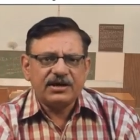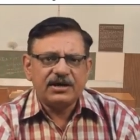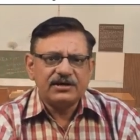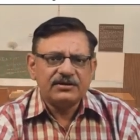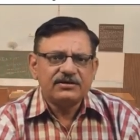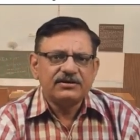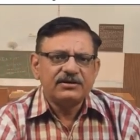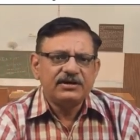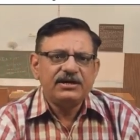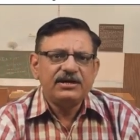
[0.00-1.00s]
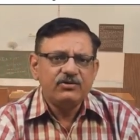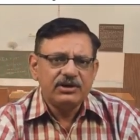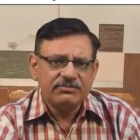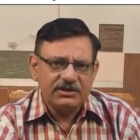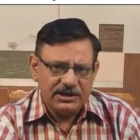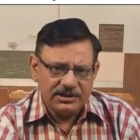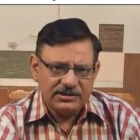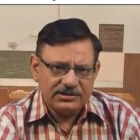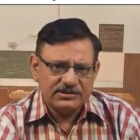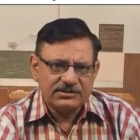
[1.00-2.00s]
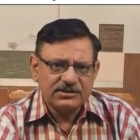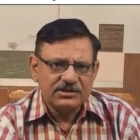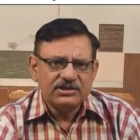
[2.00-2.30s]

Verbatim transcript: called tunable lasers.